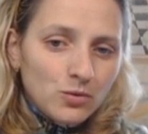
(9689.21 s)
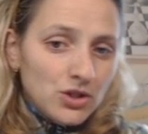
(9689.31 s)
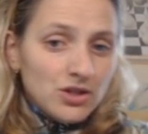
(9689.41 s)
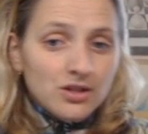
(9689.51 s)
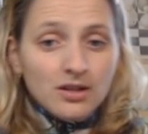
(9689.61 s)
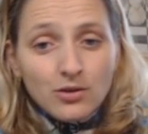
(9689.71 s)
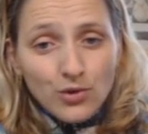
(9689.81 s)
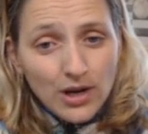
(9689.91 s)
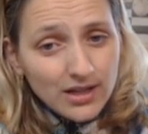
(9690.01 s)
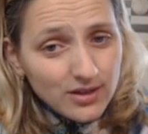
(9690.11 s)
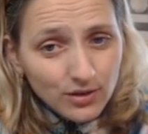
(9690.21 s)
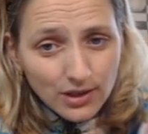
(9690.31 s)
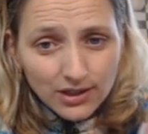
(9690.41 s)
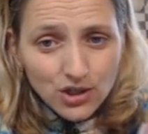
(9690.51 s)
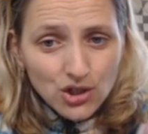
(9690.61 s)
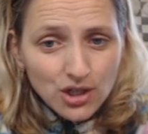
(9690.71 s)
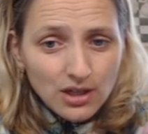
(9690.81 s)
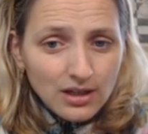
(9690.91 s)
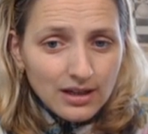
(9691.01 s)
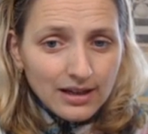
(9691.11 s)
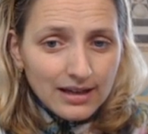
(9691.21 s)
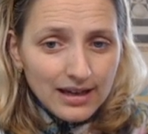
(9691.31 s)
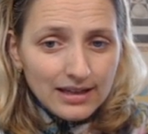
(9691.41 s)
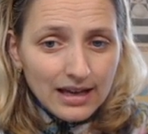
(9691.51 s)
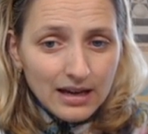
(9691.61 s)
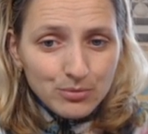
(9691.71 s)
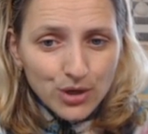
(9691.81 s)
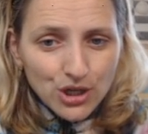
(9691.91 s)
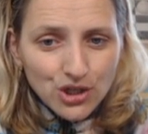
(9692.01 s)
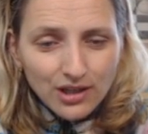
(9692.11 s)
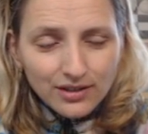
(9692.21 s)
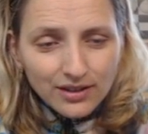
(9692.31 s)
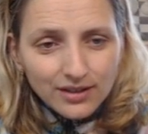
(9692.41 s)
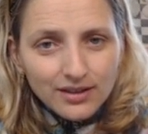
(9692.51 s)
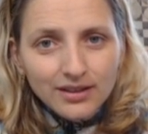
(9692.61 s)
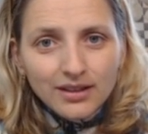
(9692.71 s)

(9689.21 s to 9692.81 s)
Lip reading: which is a great strategy. Again, I appreciate it.